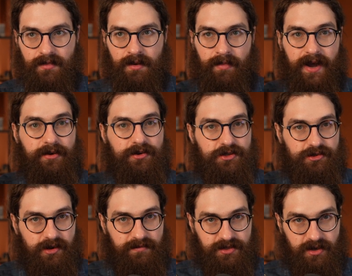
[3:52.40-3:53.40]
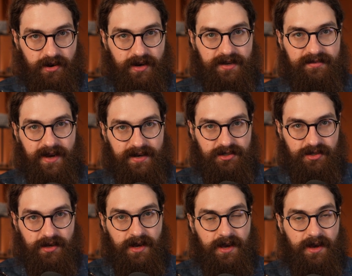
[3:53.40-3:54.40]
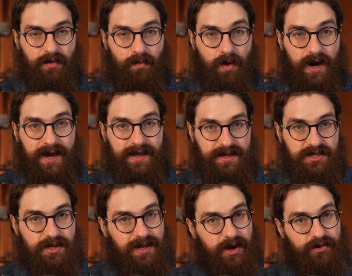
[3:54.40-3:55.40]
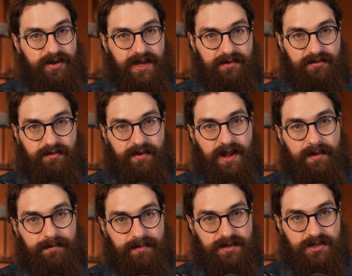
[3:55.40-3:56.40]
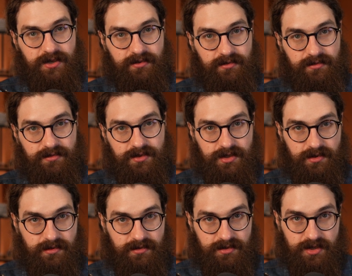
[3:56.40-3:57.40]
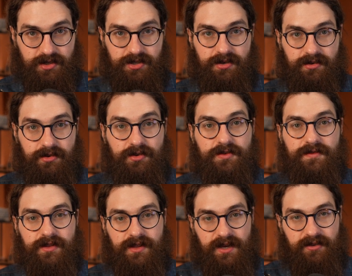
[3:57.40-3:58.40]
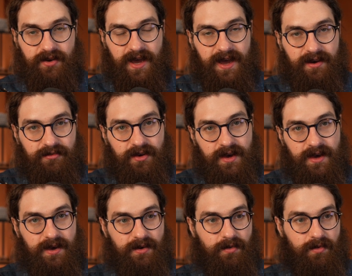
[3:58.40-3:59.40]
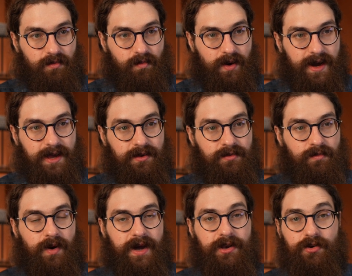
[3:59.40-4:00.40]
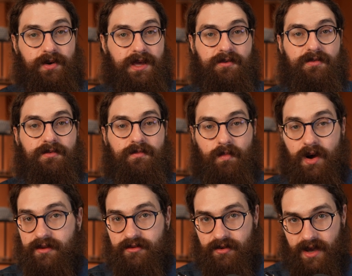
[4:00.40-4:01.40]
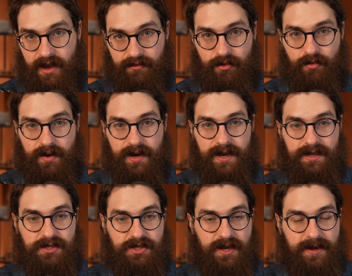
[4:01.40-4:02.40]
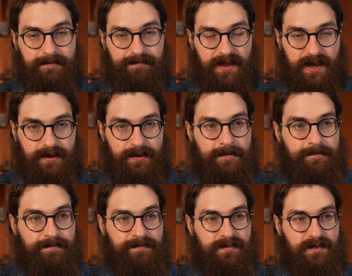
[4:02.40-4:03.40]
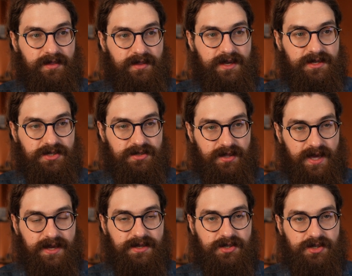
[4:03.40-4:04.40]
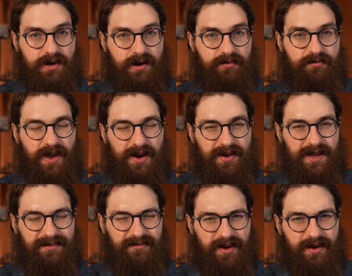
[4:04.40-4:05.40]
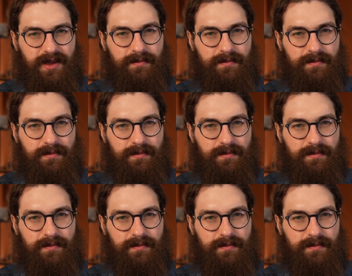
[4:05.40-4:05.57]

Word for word: microservice architecture, why is cloud-native development such a useful thing to have? Why do we even want to have Kubernetes? And these things are very, very